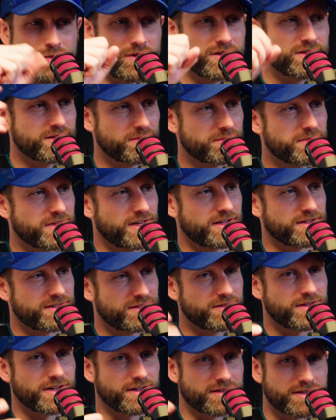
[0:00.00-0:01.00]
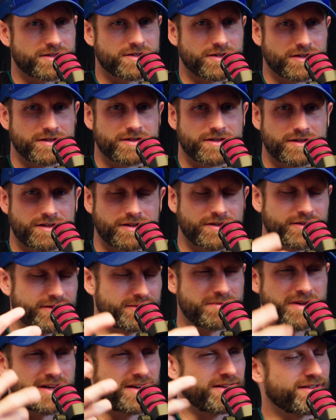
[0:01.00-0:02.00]
what are some things you think the church
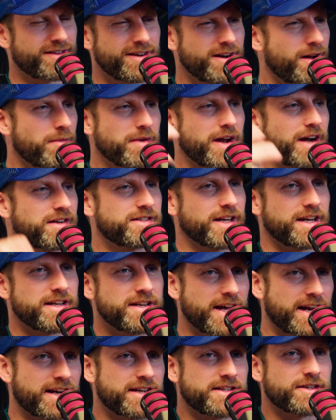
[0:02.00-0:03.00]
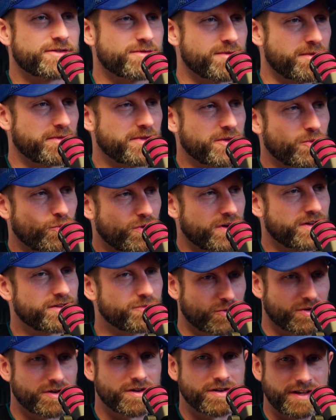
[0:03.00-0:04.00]
could be or you know i mean I, and, and i just remember the one
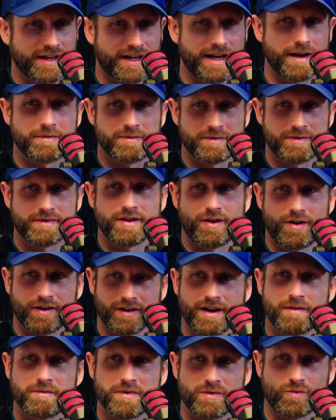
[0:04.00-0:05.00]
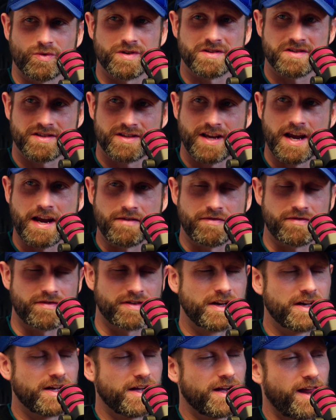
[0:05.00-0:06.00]
word that kept on coming was safe
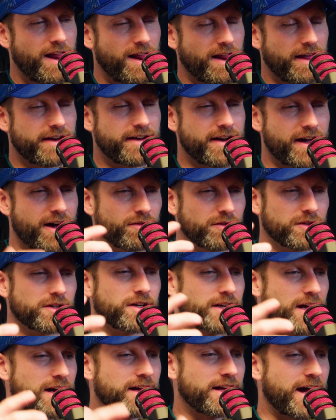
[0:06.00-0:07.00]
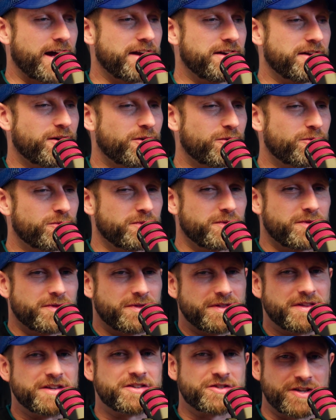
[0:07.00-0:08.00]
and now look i, I know
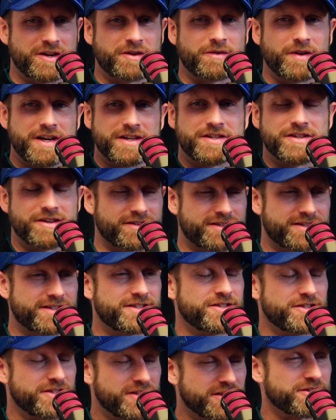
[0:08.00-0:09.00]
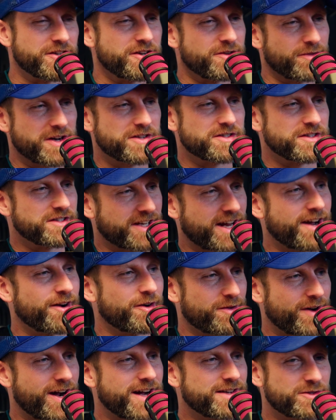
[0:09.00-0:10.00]
this generation this generation is
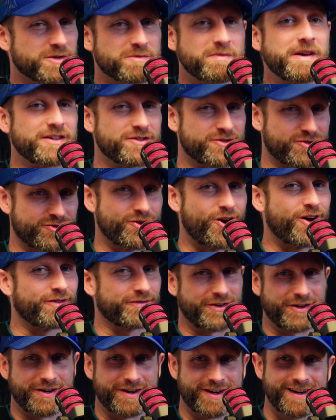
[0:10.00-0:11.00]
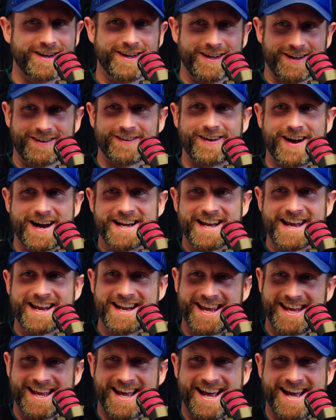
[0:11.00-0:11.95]
characterized as being softer right and